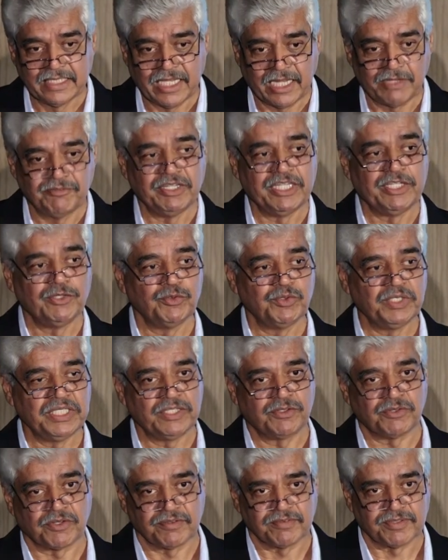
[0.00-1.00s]
and we do
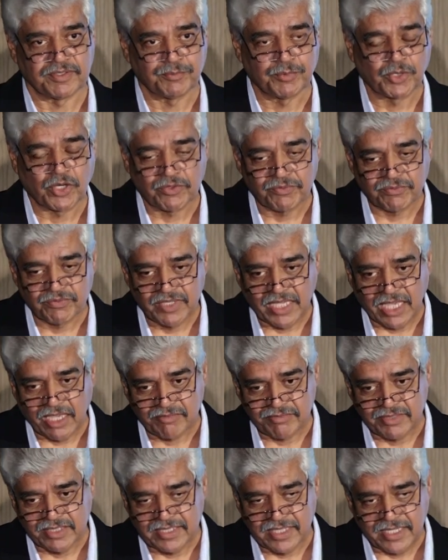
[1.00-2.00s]
need to reverse because we
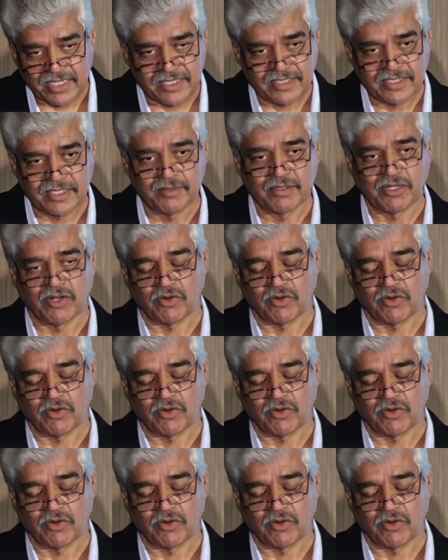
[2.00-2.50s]
have inherited a